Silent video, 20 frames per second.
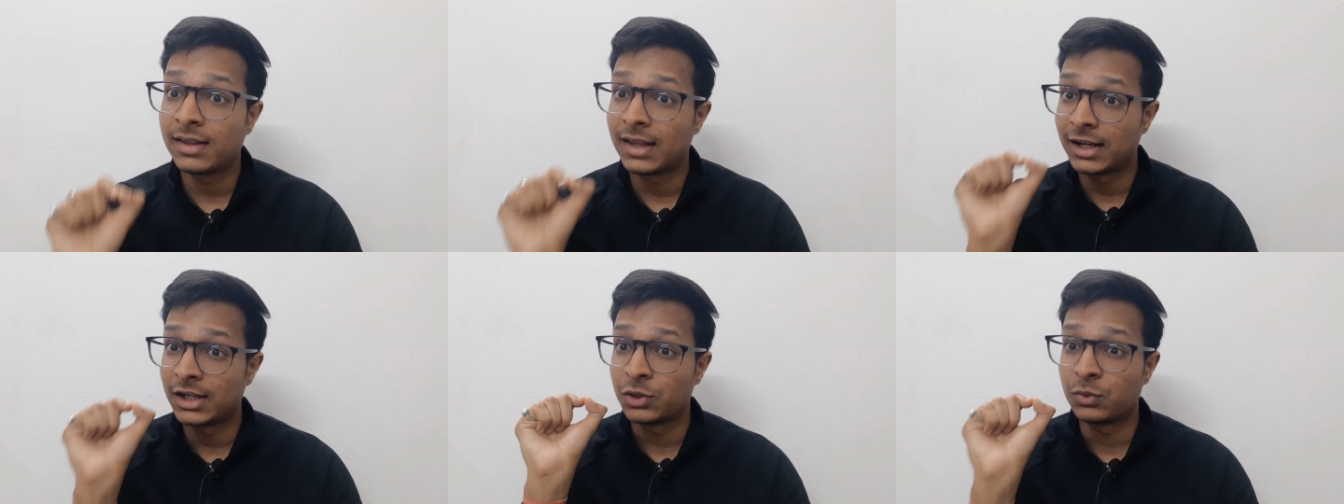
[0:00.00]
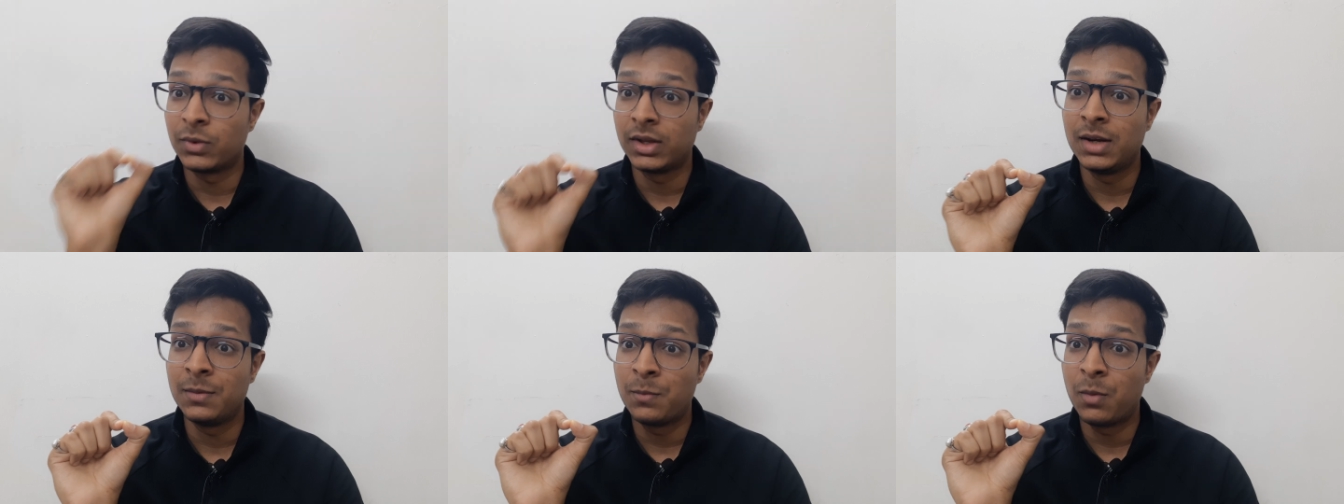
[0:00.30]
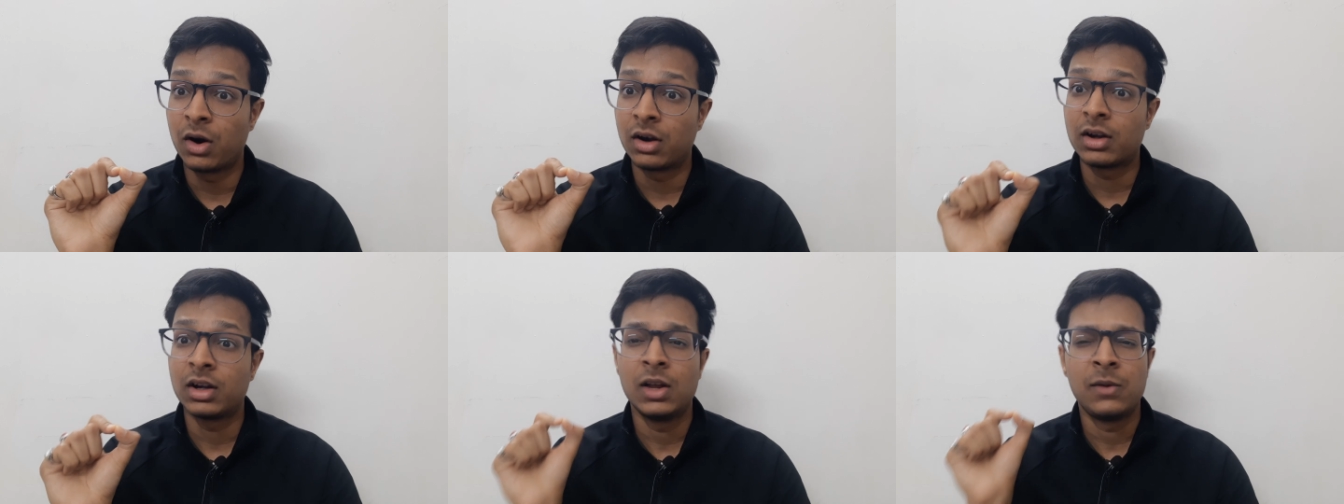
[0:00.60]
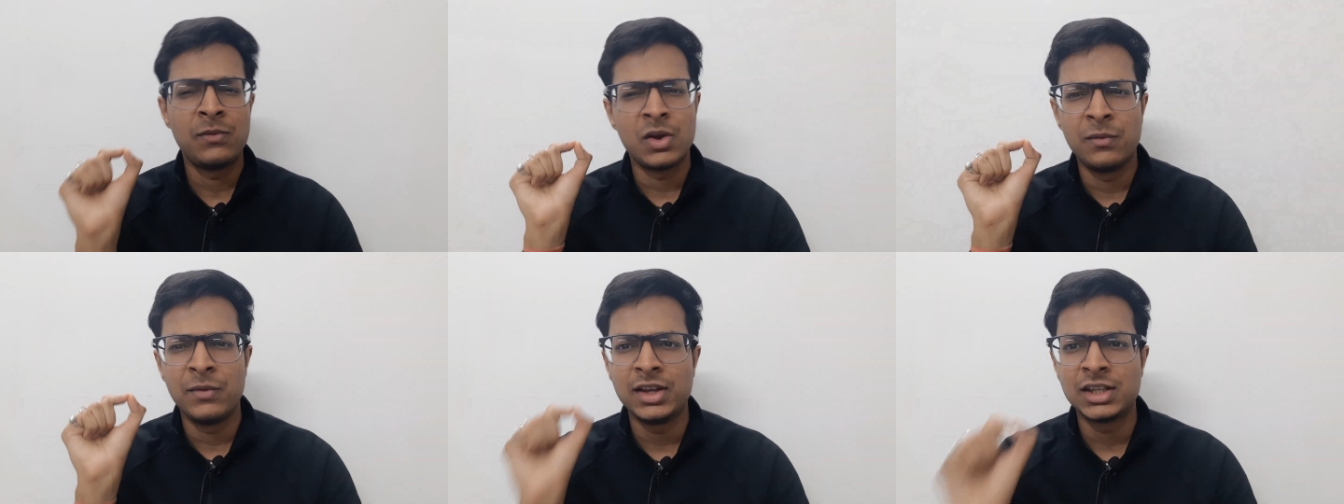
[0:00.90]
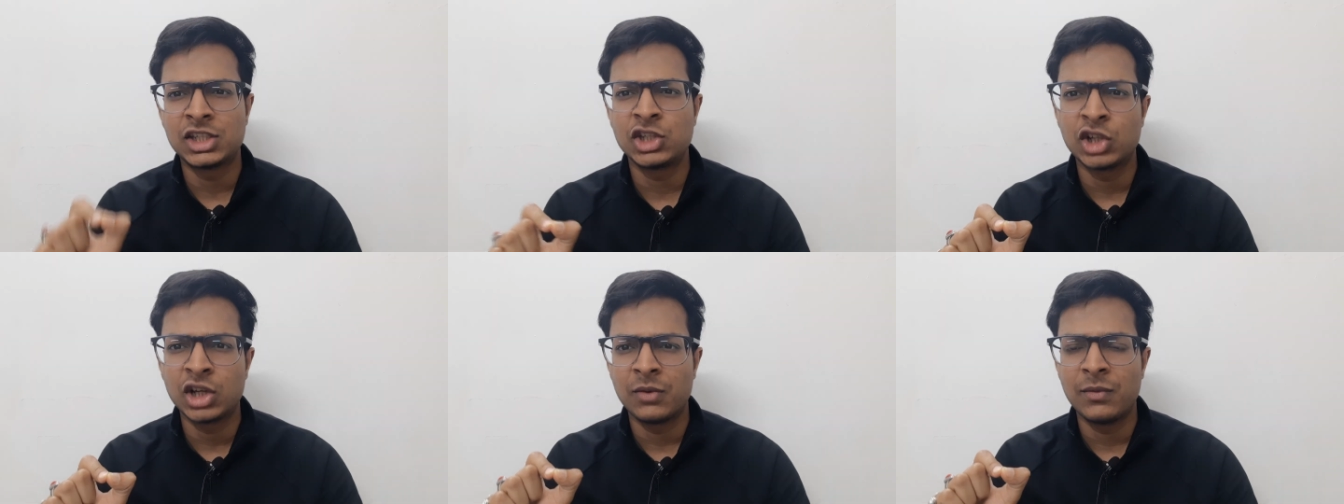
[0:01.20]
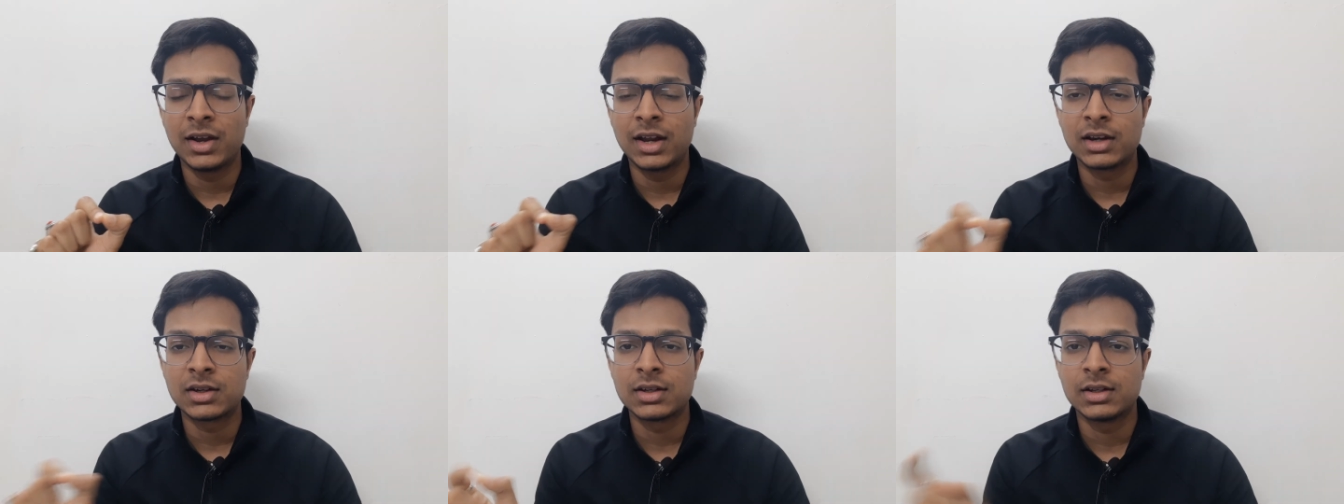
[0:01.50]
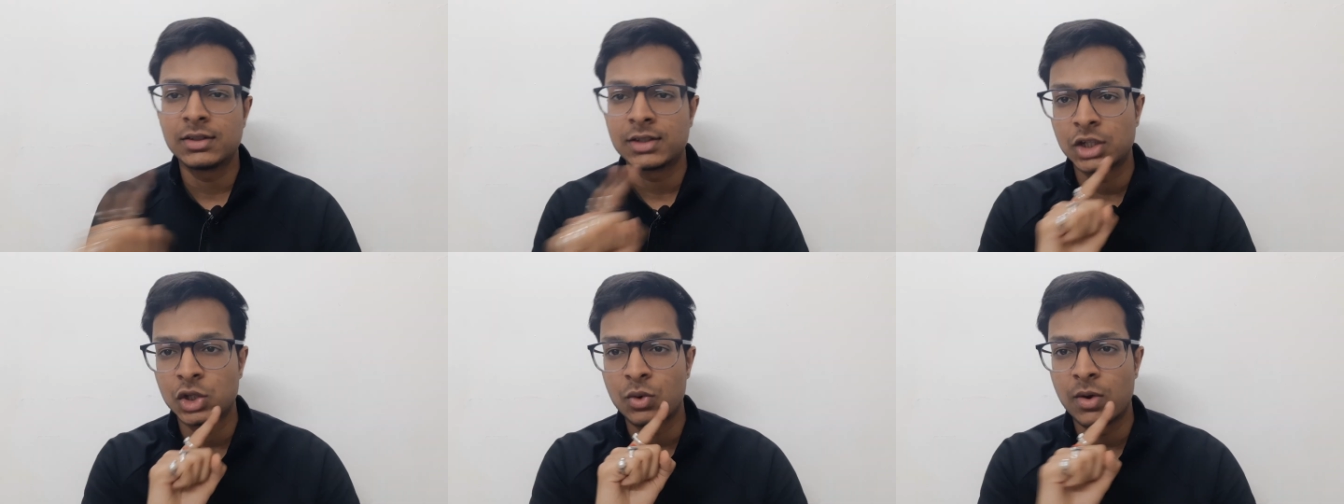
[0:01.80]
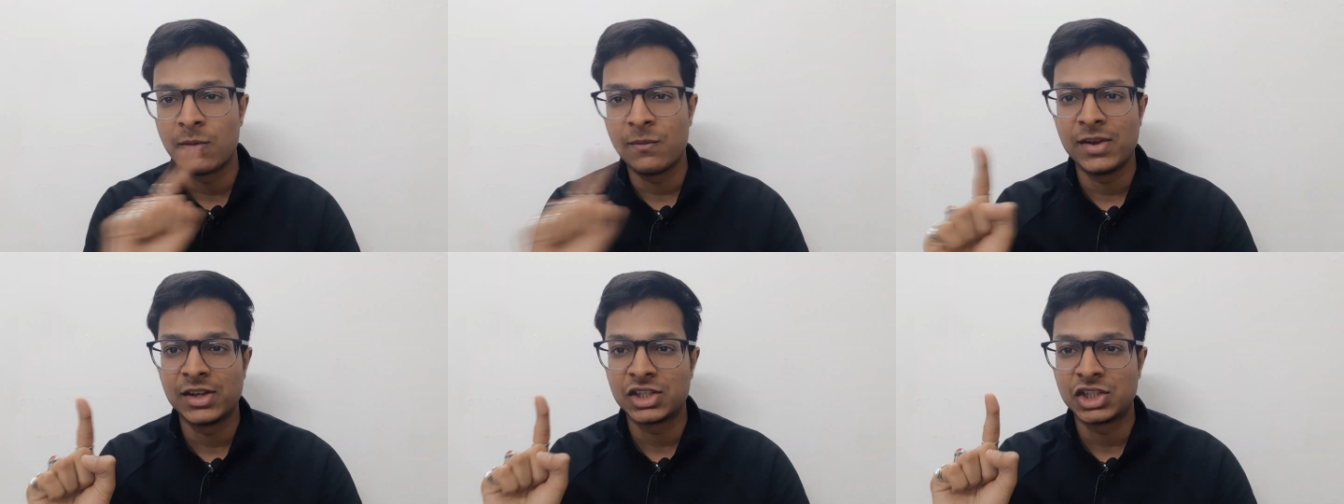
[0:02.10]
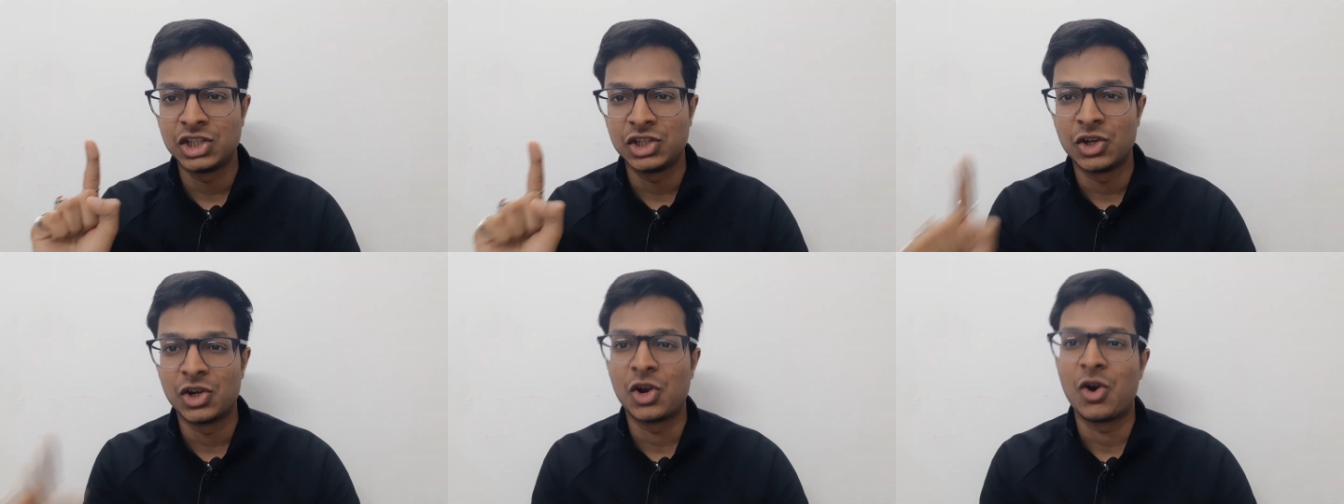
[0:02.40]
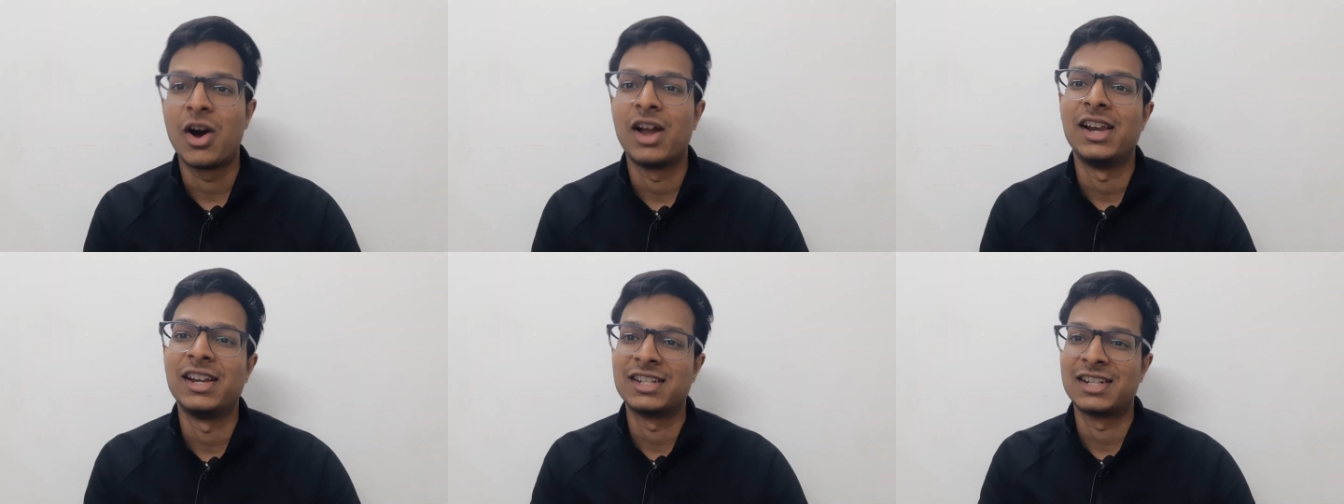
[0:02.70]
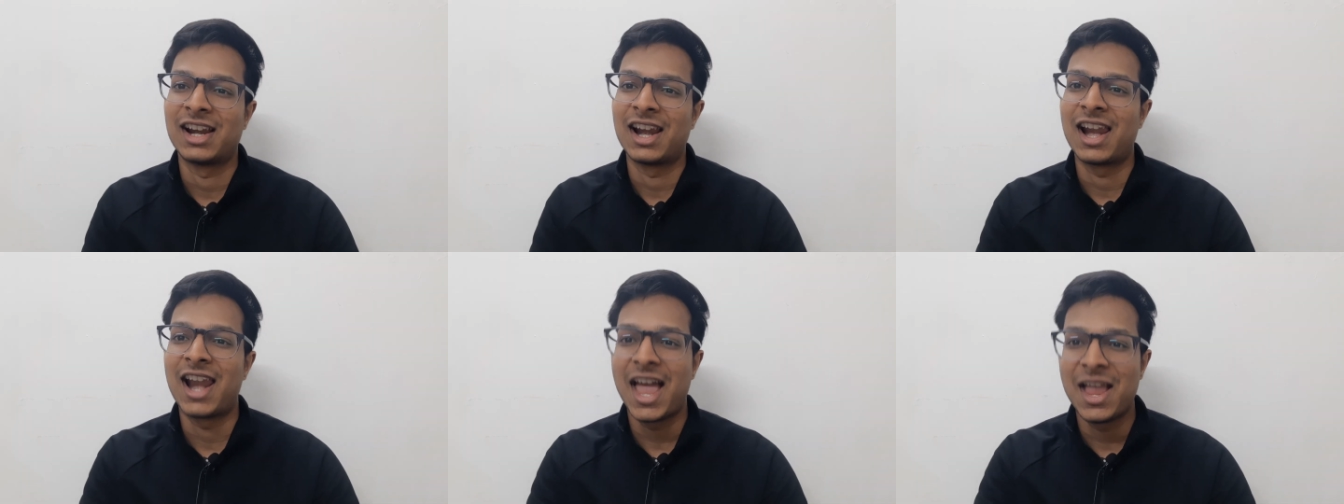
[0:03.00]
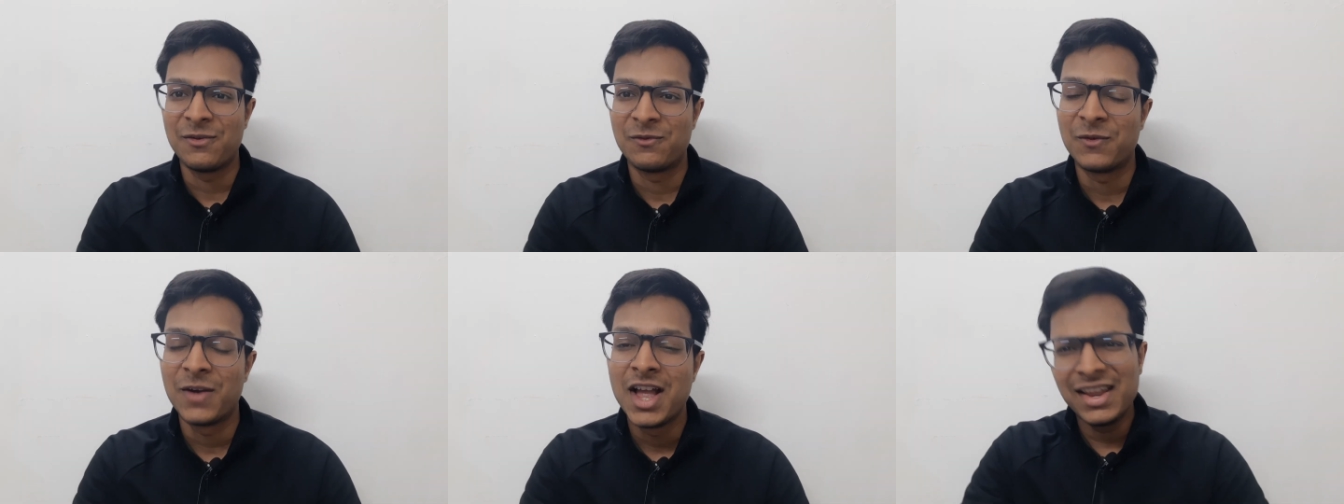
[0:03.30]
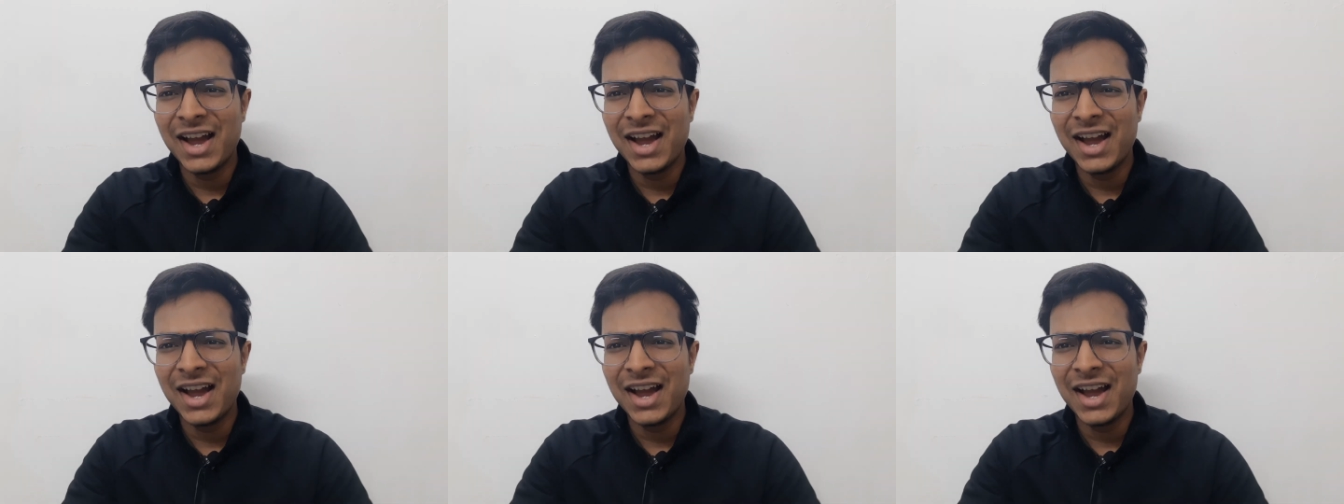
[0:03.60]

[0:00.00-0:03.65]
That is very important. If you're wasting your vacations, you are wasting your college life.